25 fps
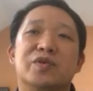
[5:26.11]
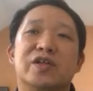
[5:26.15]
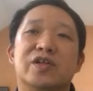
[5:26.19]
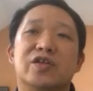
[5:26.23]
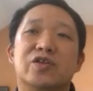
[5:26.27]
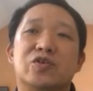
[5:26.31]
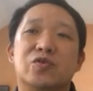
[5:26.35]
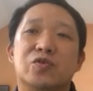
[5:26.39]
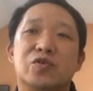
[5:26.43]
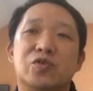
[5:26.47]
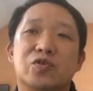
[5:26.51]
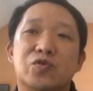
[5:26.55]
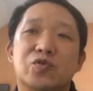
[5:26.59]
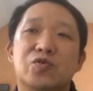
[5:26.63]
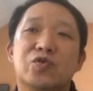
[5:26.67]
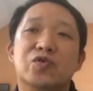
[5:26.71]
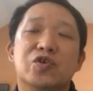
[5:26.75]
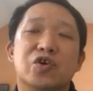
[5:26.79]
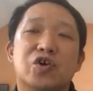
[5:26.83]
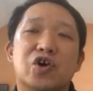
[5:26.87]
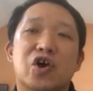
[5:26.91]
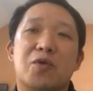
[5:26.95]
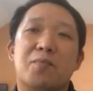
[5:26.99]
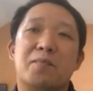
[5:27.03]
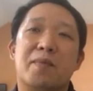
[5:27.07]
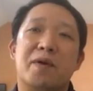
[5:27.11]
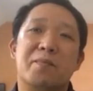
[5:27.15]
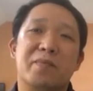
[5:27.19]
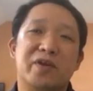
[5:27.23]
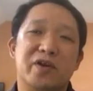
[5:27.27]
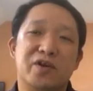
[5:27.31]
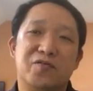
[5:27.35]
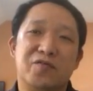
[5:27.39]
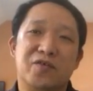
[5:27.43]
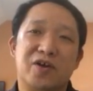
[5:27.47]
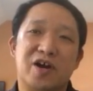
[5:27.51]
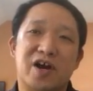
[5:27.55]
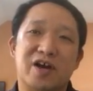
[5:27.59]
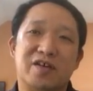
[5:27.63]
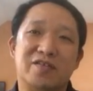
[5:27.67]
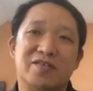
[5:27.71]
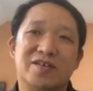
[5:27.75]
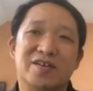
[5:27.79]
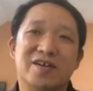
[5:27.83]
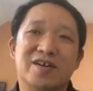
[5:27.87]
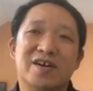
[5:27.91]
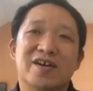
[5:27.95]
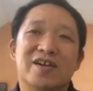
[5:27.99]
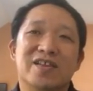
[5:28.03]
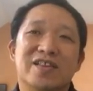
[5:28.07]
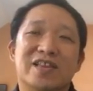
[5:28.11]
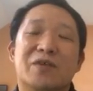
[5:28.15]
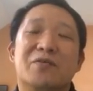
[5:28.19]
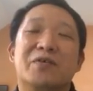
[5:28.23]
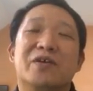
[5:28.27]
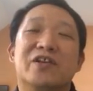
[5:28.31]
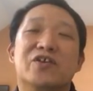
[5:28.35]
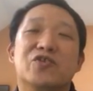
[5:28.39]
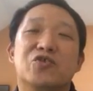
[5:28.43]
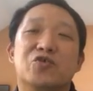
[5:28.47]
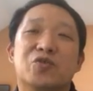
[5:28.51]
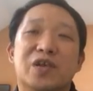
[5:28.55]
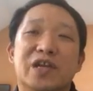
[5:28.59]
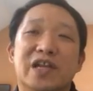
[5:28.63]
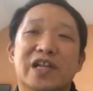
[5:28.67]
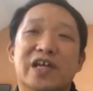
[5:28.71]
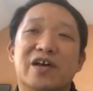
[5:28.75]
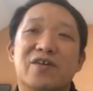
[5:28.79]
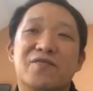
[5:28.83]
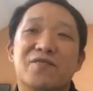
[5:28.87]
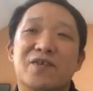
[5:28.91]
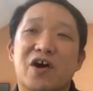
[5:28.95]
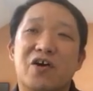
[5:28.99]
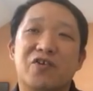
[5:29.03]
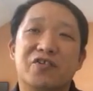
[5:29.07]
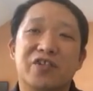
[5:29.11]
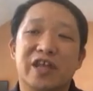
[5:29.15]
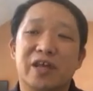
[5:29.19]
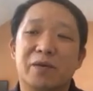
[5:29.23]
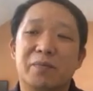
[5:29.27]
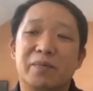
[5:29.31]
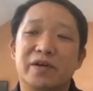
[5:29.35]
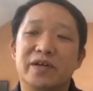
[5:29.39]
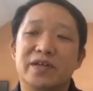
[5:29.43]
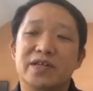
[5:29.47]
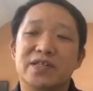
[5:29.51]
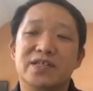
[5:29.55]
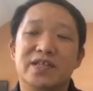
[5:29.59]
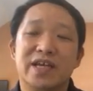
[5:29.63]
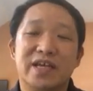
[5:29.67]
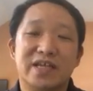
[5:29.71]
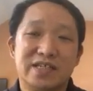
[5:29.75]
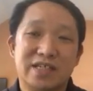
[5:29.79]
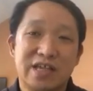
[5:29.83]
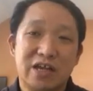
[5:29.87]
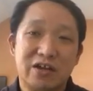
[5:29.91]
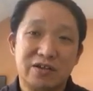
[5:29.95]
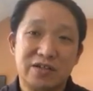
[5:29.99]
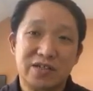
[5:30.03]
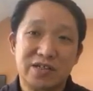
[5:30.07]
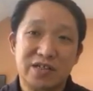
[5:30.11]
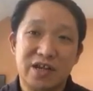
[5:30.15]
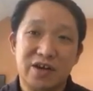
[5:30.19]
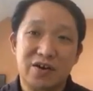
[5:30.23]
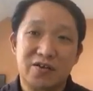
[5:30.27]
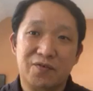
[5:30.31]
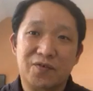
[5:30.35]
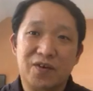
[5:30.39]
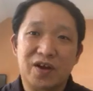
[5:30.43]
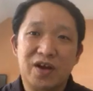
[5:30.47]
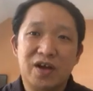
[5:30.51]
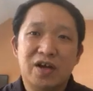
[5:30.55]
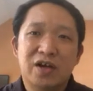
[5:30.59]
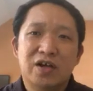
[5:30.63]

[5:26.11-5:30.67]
We need to do the commandment of God, that we need to love our neighbors as ourselves.